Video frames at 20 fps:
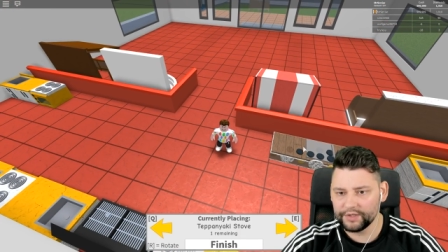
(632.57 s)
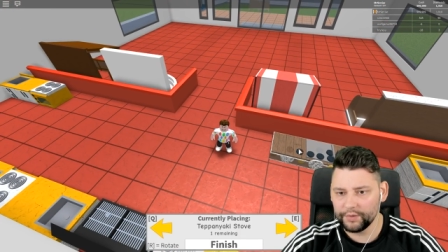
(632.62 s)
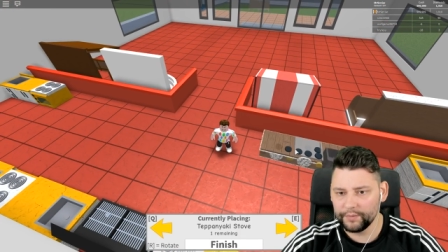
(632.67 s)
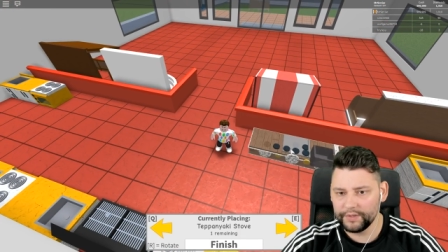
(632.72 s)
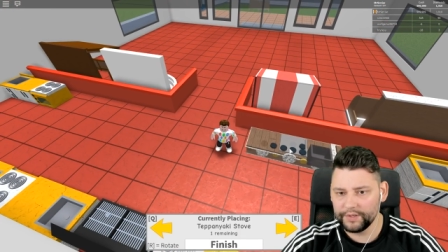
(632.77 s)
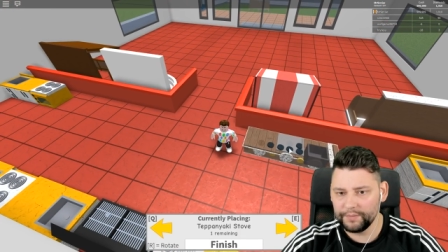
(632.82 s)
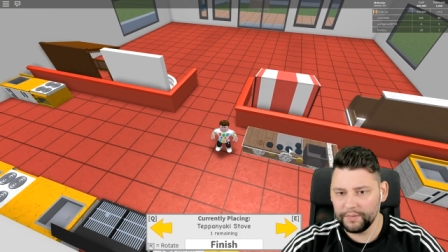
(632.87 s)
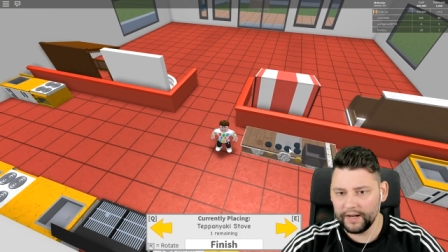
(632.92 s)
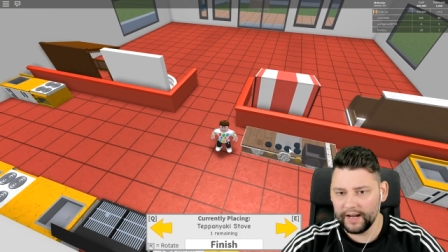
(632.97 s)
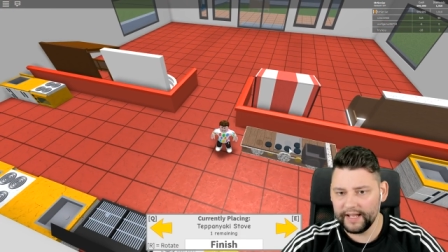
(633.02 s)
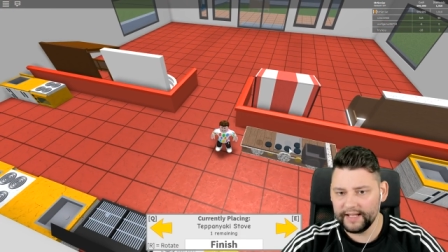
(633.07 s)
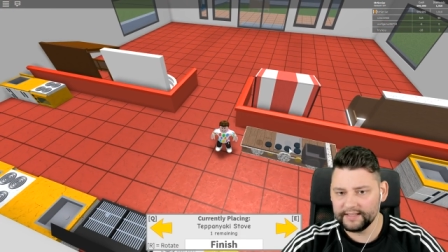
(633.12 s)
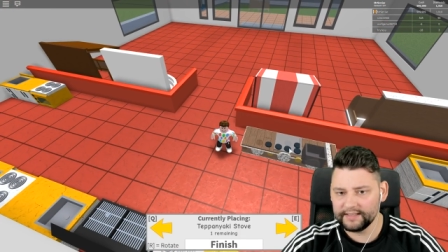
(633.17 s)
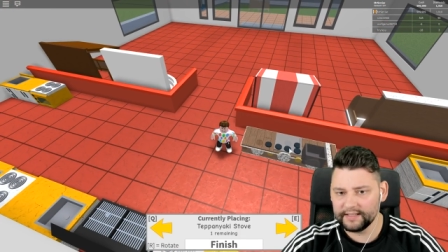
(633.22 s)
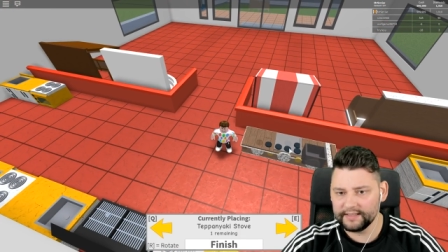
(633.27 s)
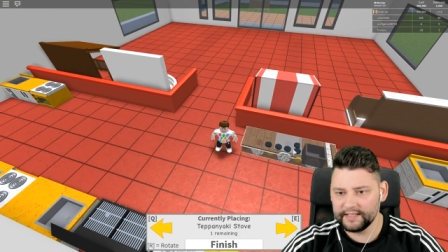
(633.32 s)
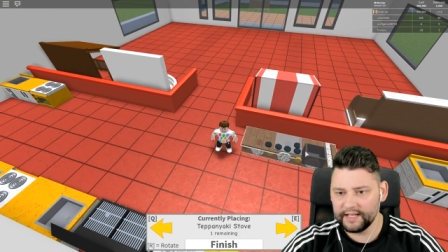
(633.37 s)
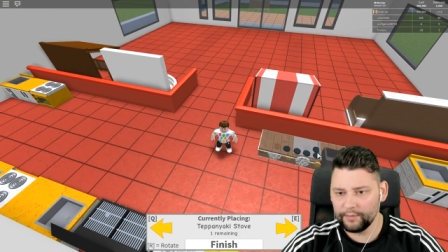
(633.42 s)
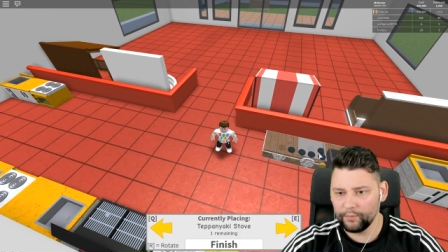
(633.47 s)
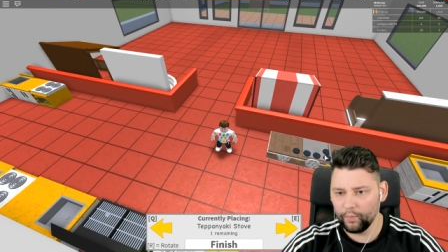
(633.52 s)
Should we place
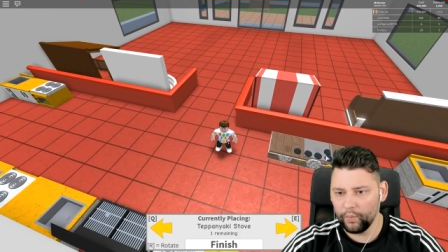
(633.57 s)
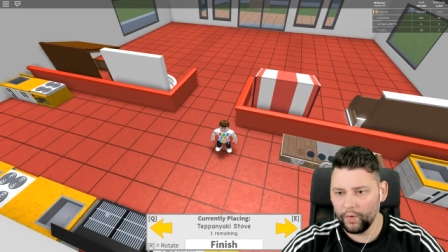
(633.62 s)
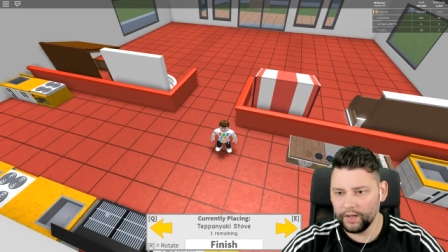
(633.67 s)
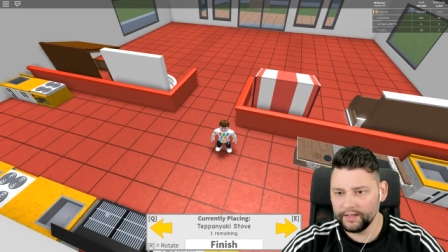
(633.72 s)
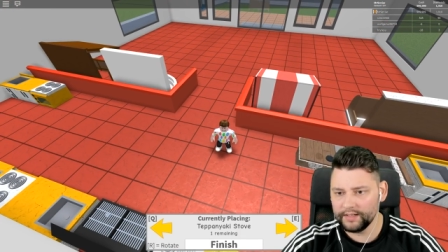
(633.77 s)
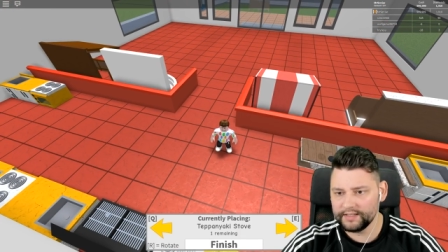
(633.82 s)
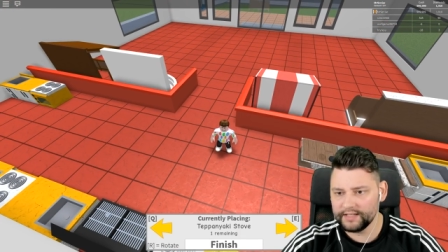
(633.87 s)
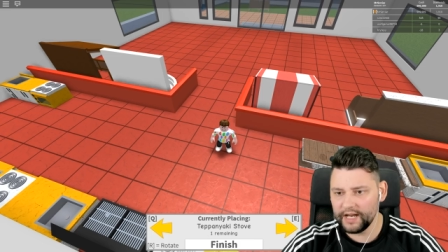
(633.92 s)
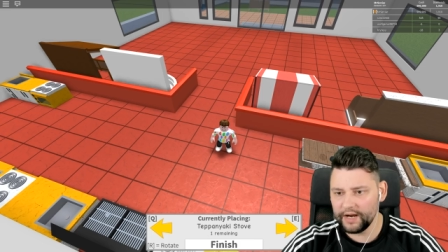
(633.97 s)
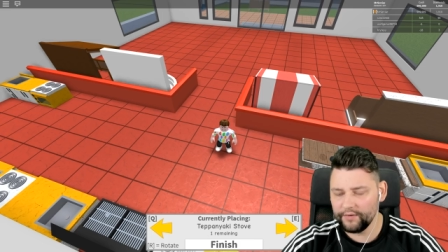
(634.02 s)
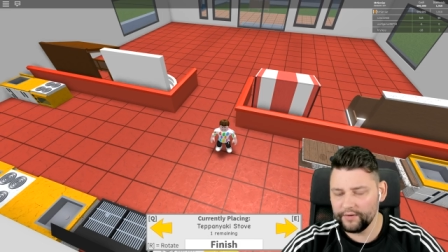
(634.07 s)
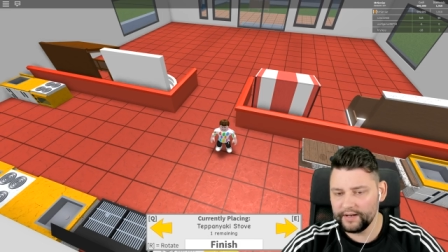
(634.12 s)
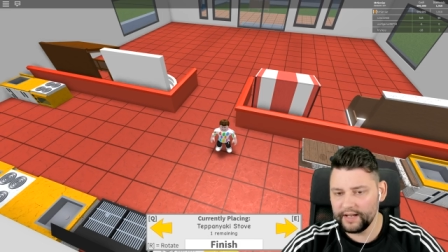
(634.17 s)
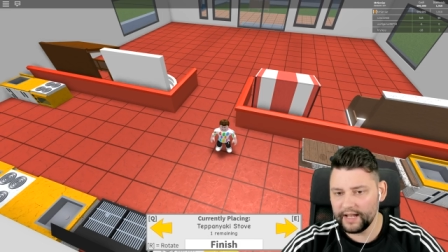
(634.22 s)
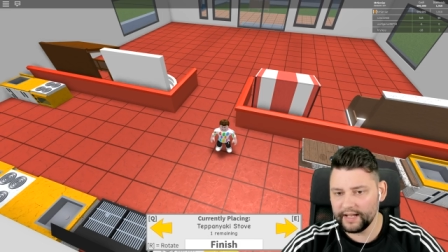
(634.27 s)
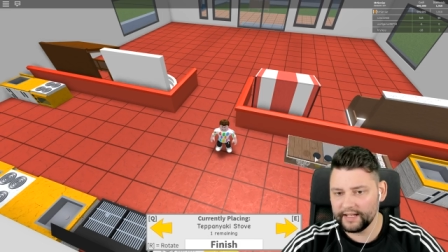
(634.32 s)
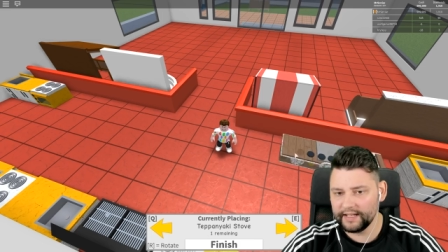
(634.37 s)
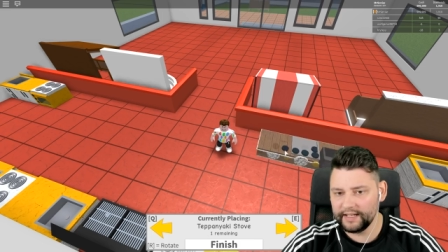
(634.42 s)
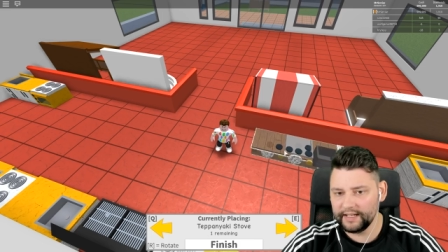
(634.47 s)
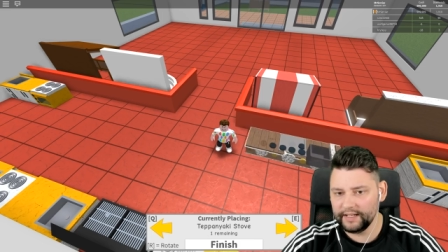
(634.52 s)
the te one
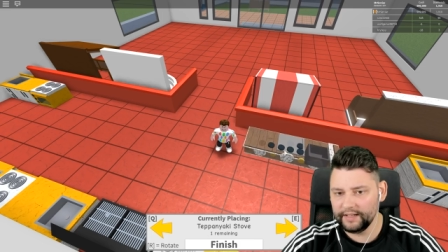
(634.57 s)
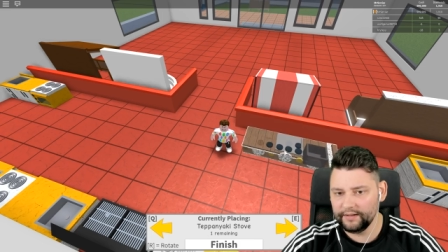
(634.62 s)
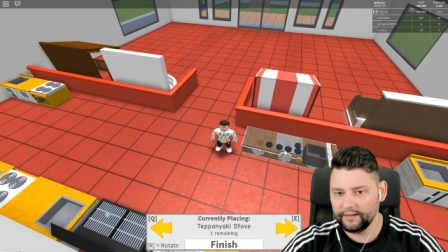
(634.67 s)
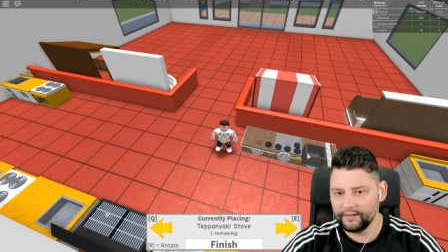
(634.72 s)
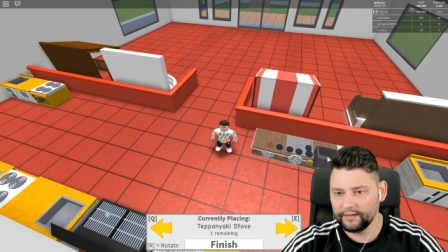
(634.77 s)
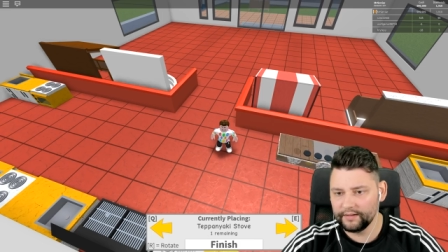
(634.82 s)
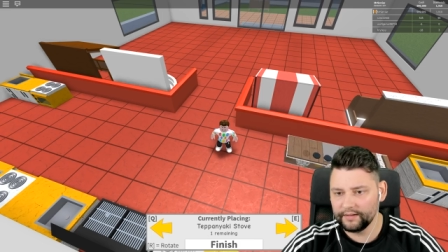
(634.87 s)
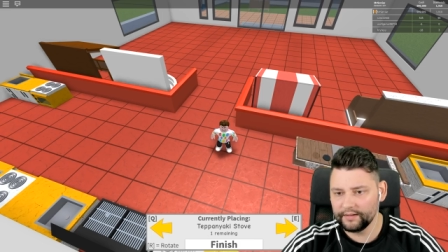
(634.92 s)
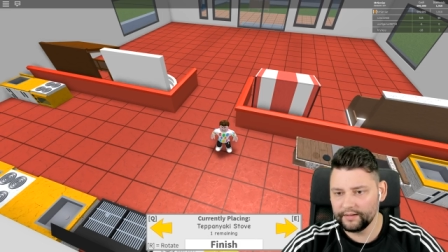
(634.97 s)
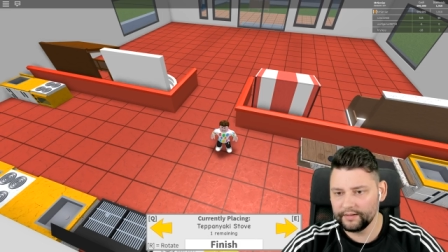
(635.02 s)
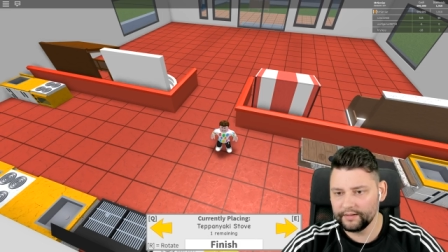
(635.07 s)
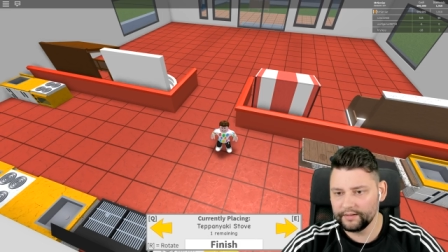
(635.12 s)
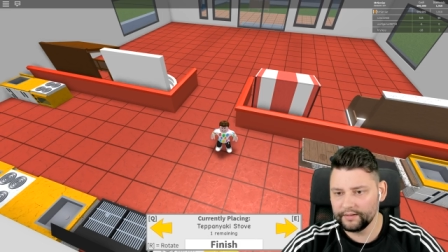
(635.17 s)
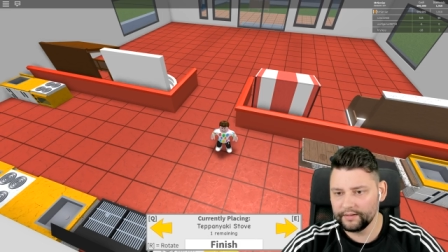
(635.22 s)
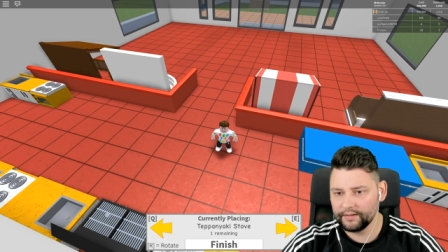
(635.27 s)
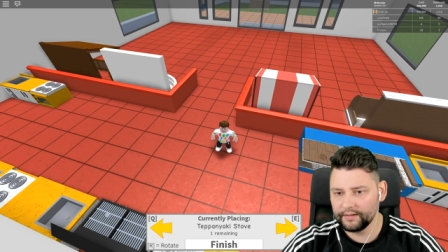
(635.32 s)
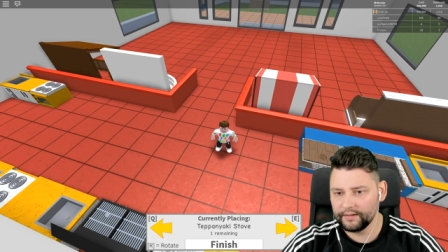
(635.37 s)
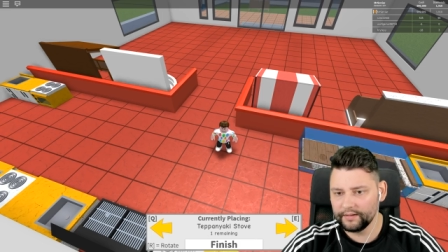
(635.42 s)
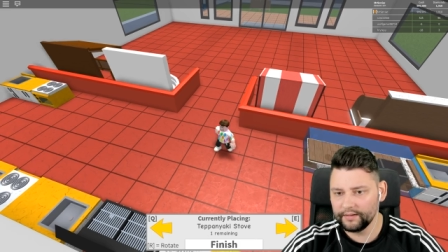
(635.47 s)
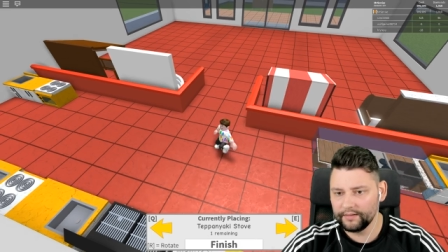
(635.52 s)
teriyaki
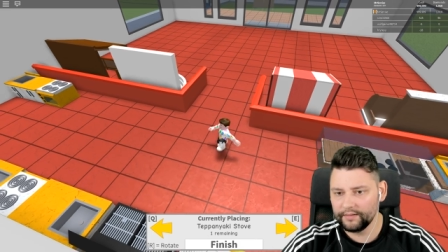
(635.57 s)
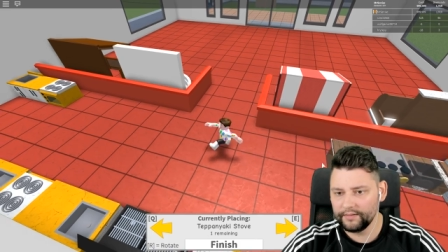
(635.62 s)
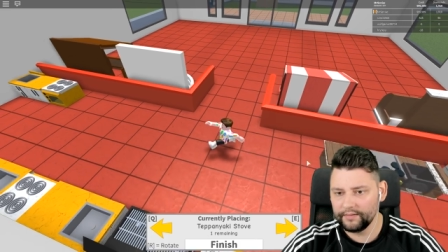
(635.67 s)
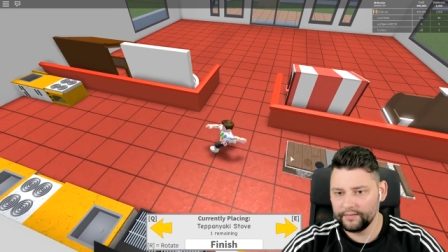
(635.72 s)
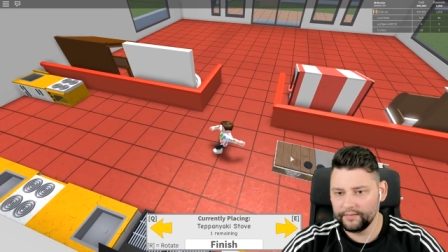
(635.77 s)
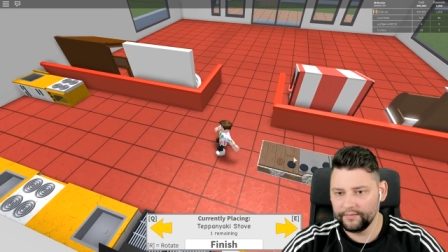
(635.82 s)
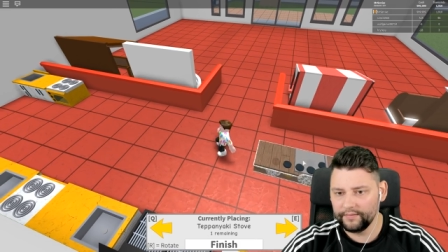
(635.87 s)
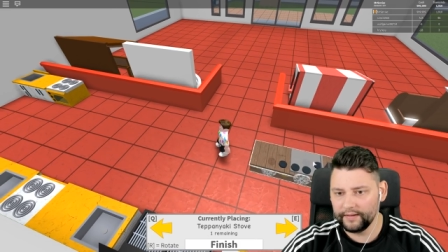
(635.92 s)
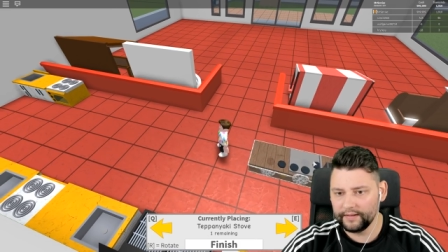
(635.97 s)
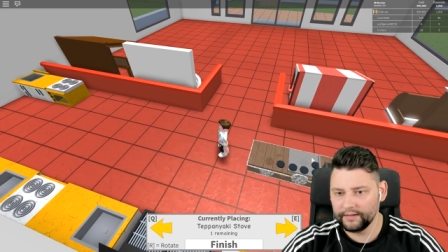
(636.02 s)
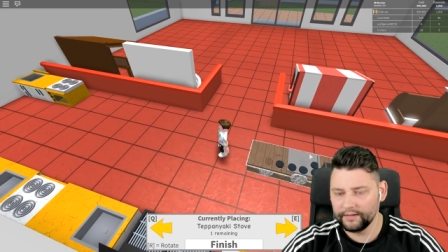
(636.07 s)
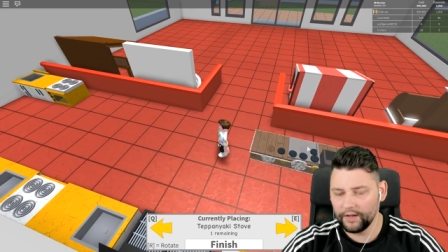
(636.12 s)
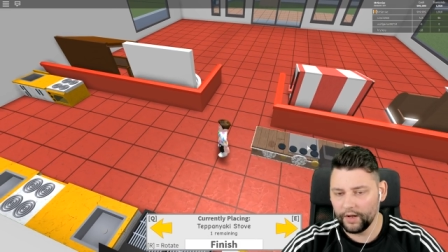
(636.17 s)
thing?